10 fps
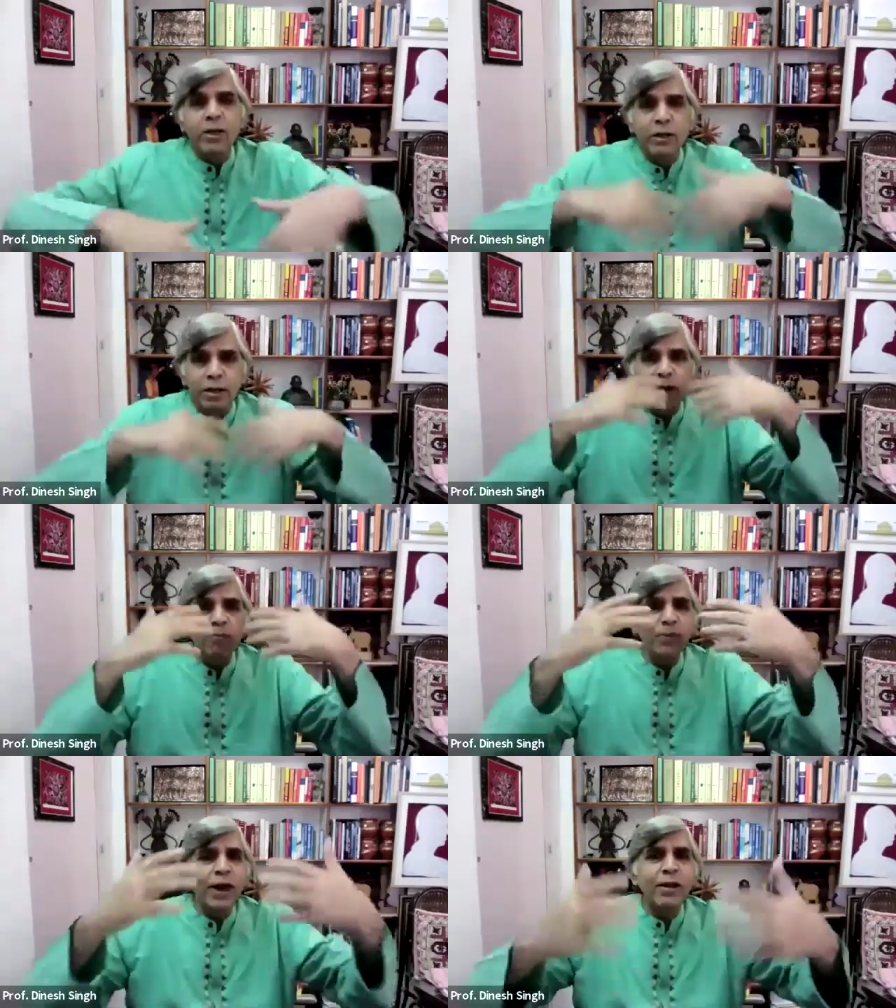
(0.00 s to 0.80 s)
And
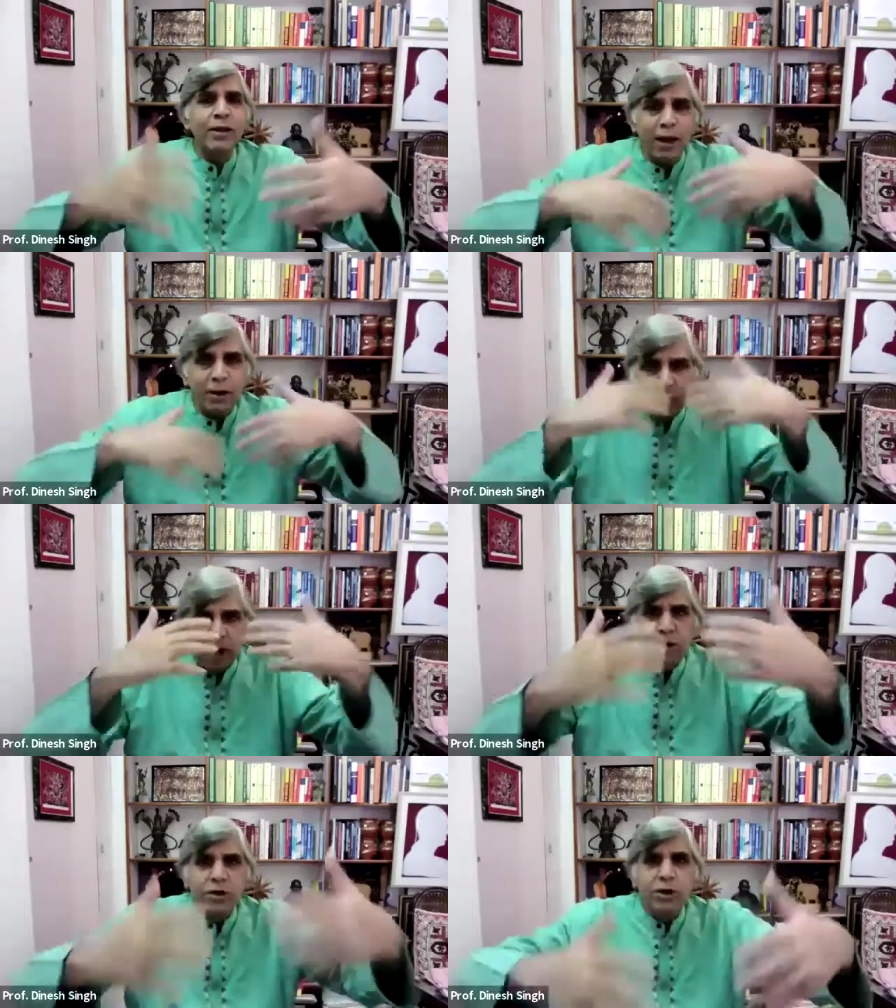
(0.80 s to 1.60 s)
that
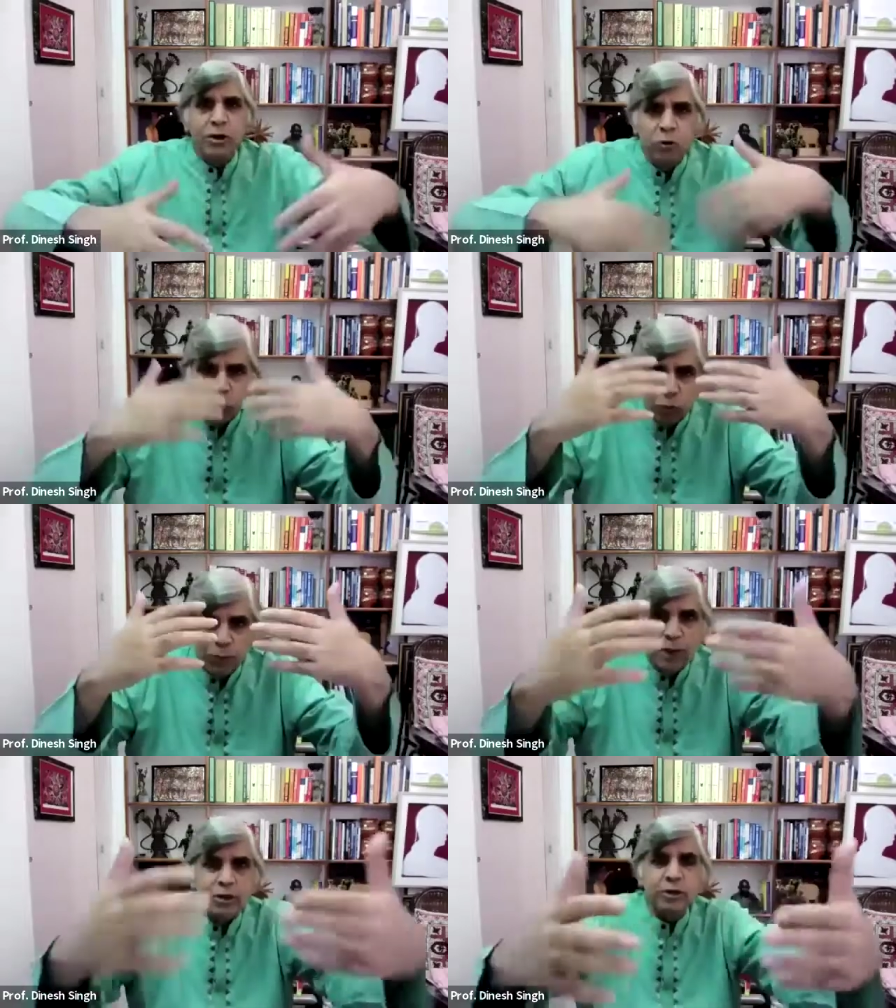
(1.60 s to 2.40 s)
continues to
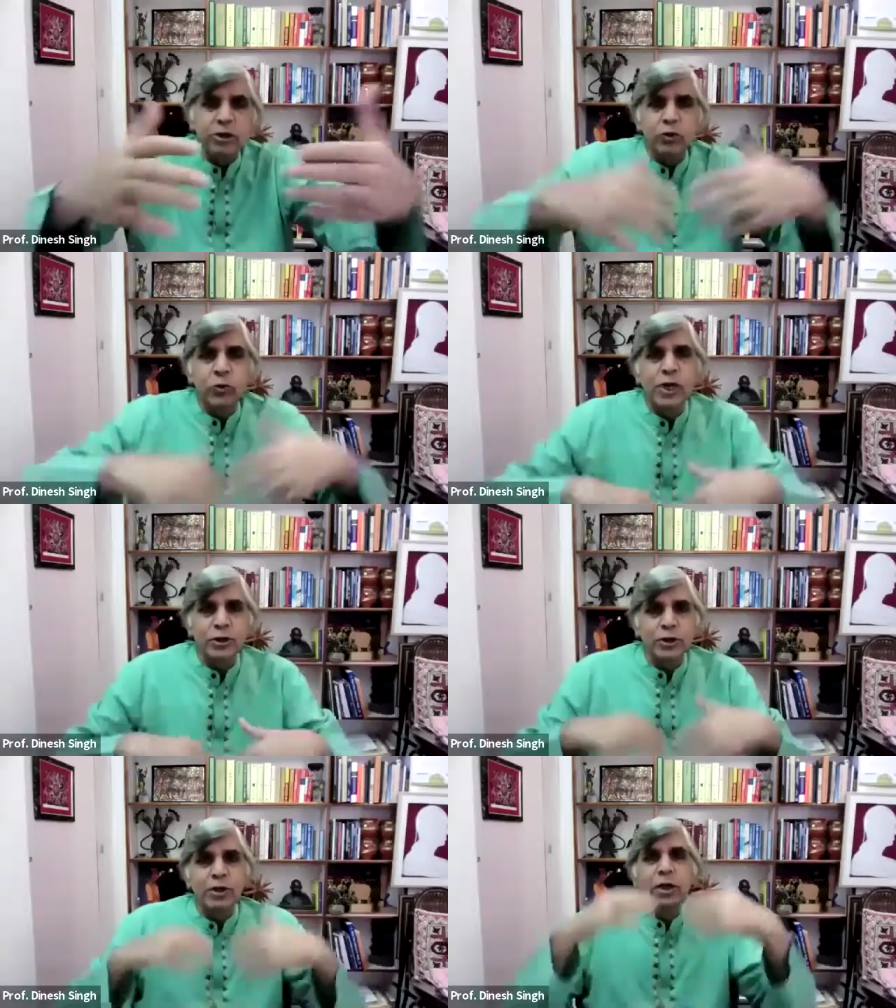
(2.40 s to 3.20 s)
be the
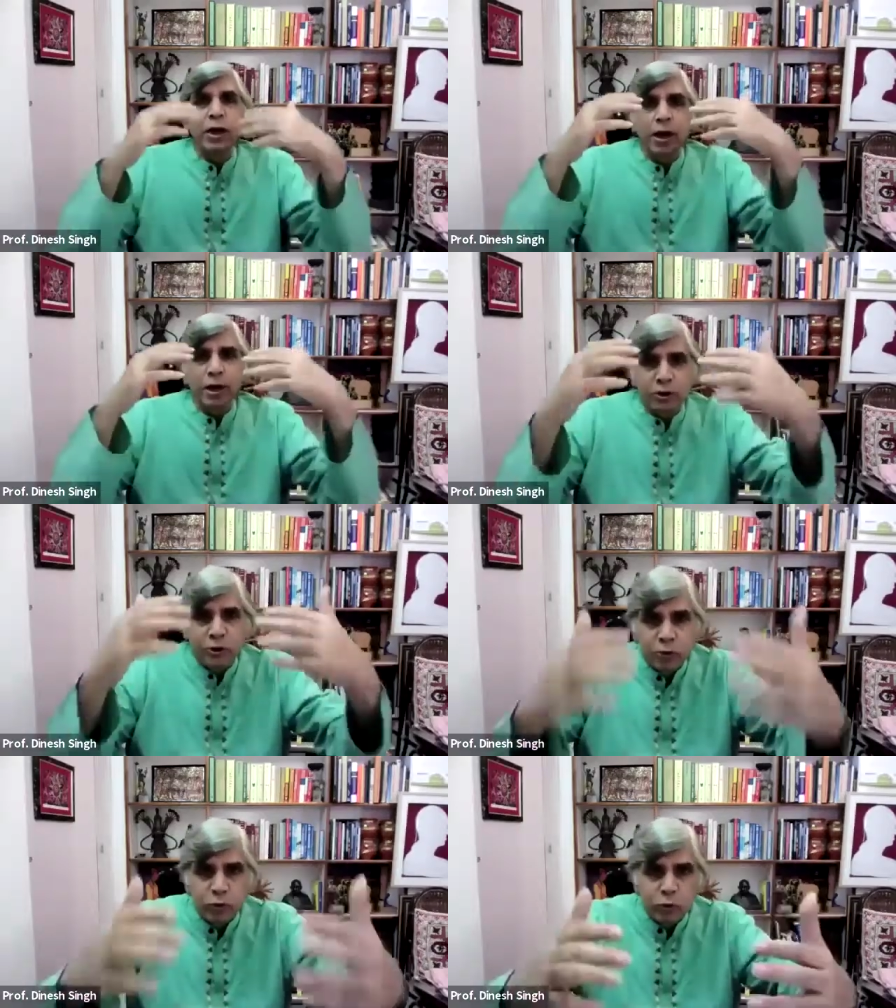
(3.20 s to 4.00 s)
situation. It
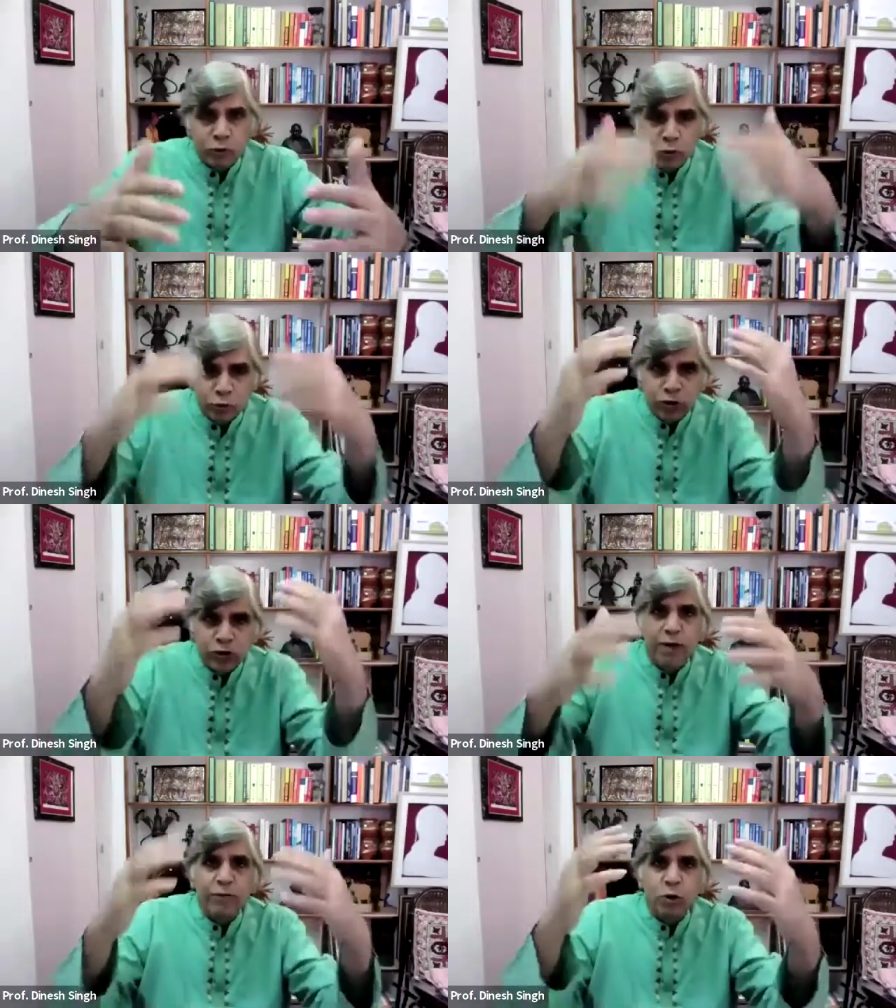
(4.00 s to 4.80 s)
is used to
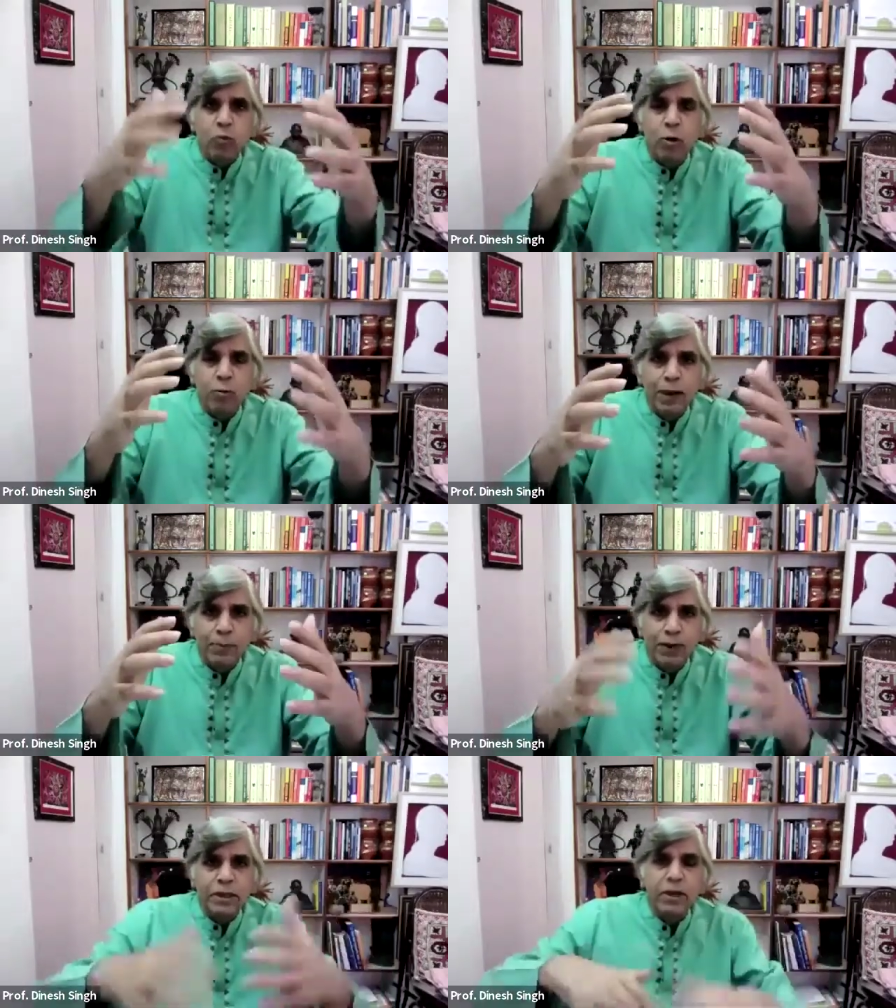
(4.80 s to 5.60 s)
save newborn
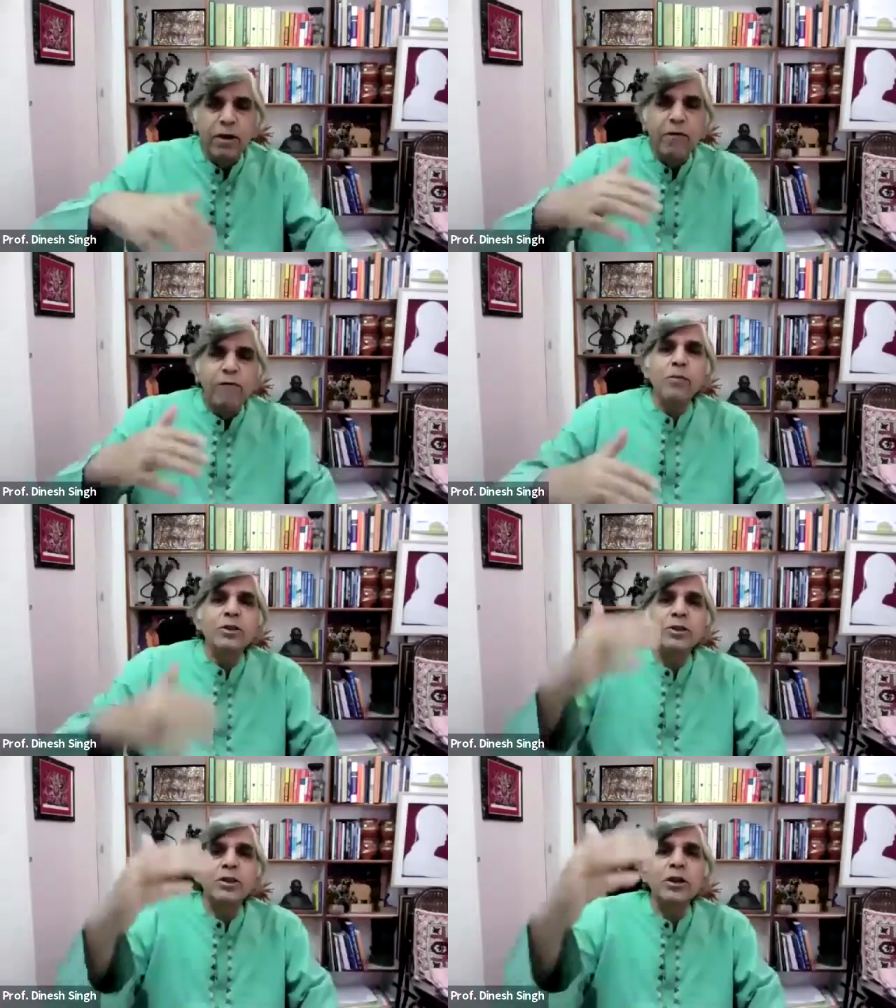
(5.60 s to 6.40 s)
babies from a
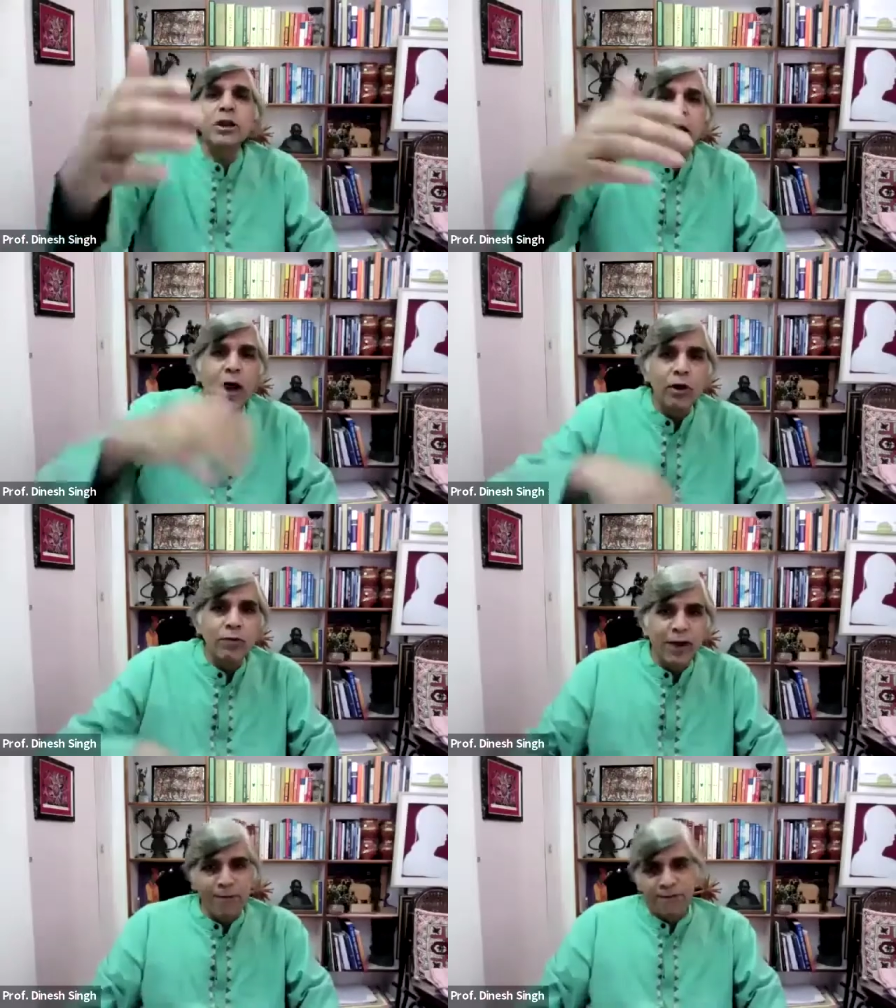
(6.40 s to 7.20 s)
certain kind
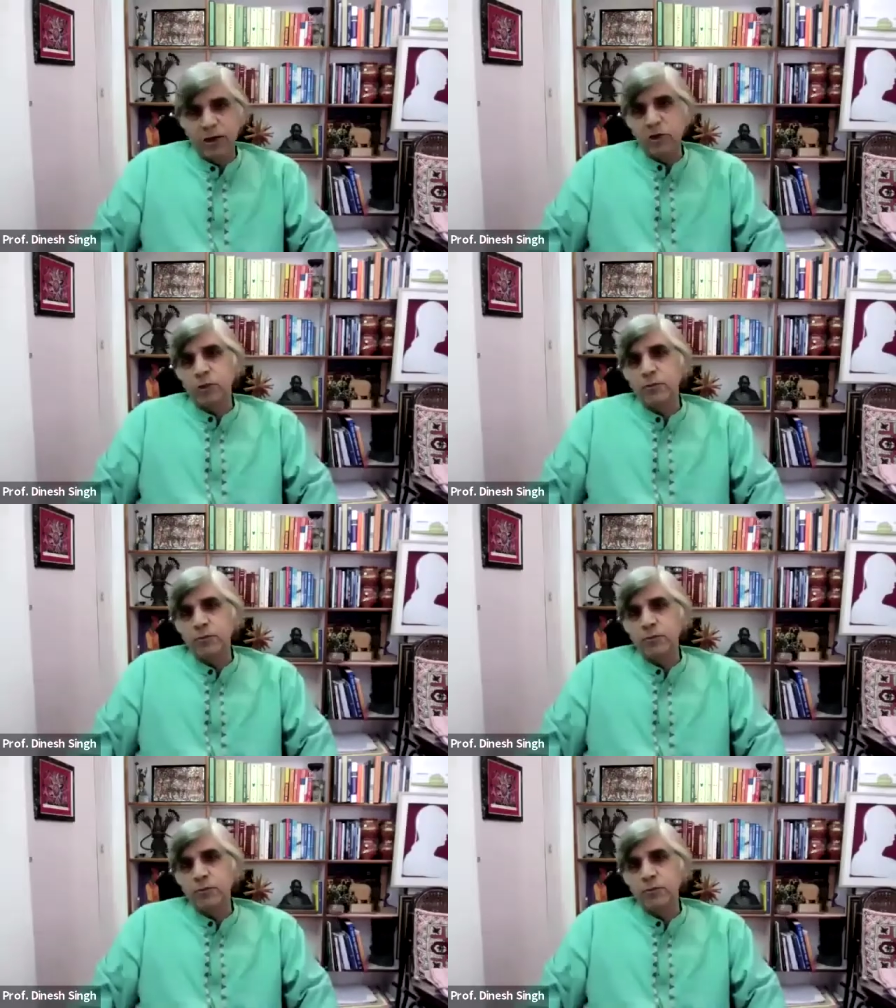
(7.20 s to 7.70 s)
of affliction.